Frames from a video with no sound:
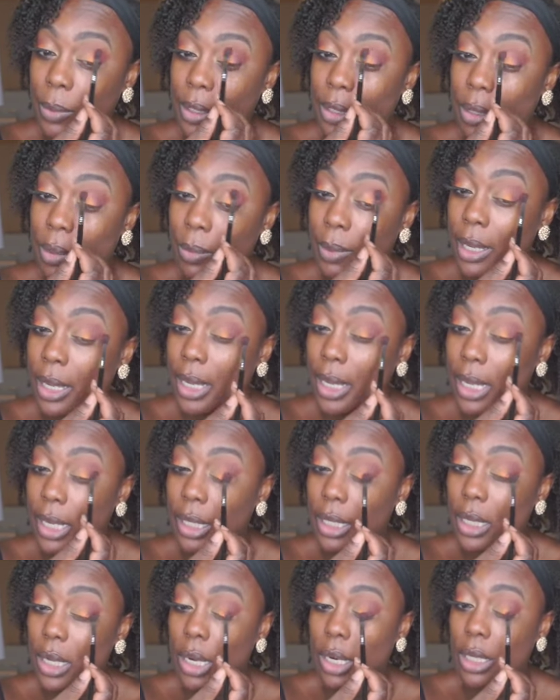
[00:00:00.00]
We don't want
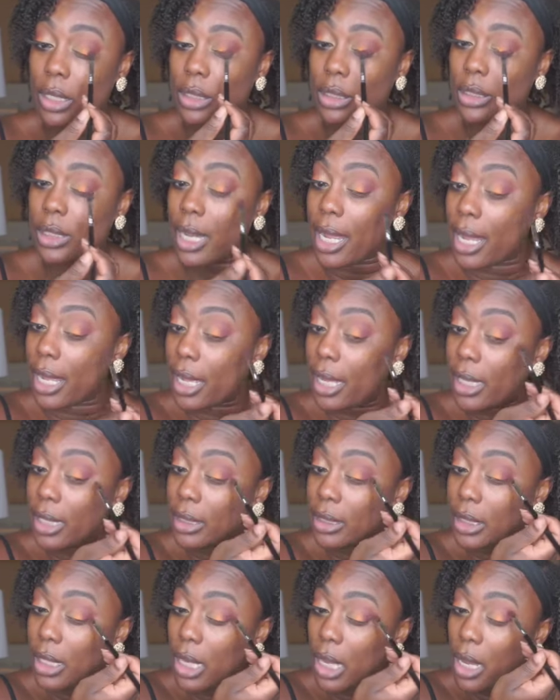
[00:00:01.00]
any harsh
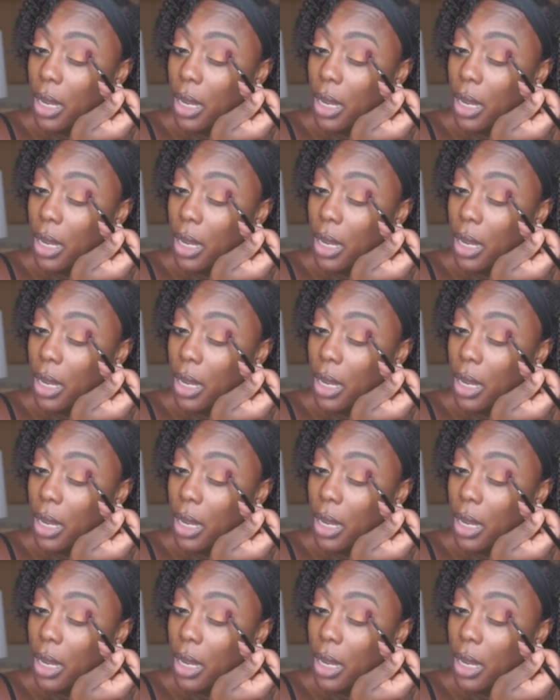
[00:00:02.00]
lines.